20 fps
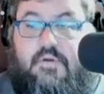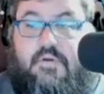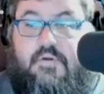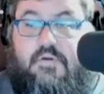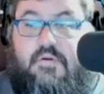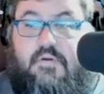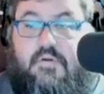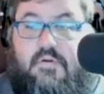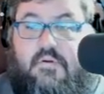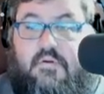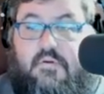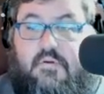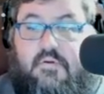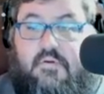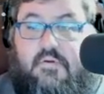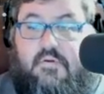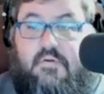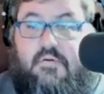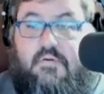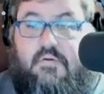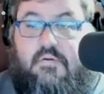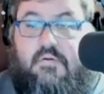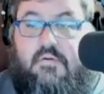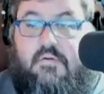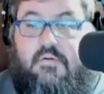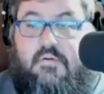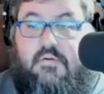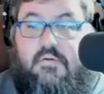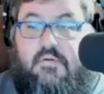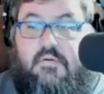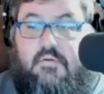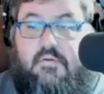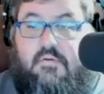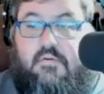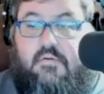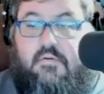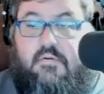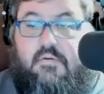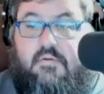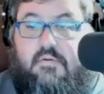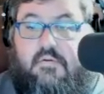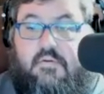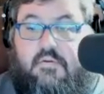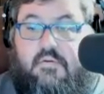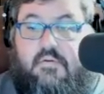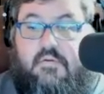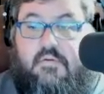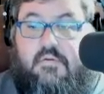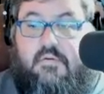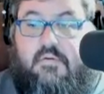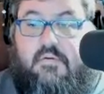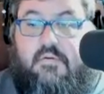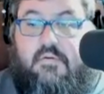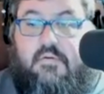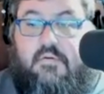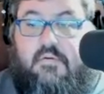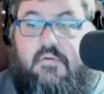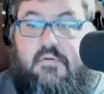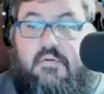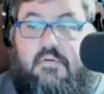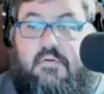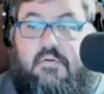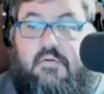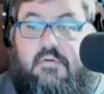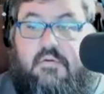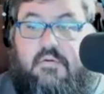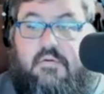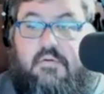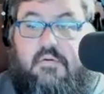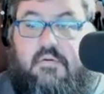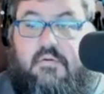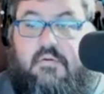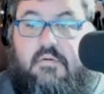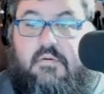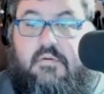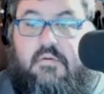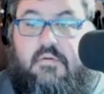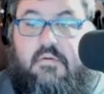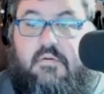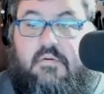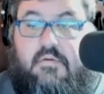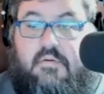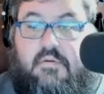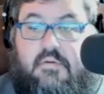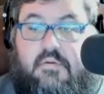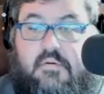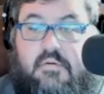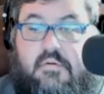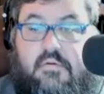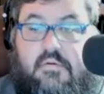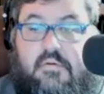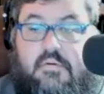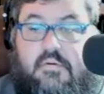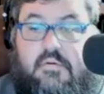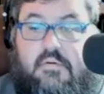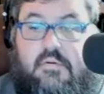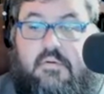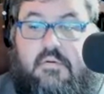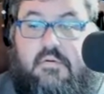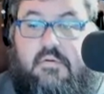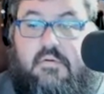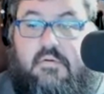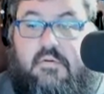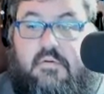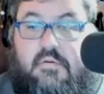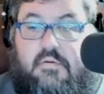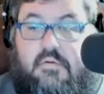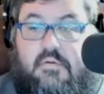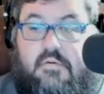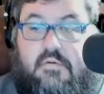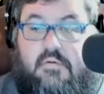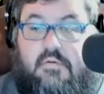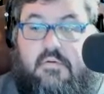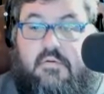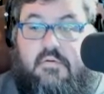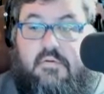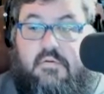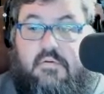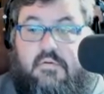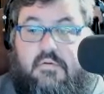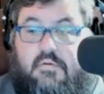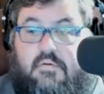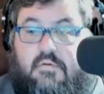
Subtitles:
(not speaking)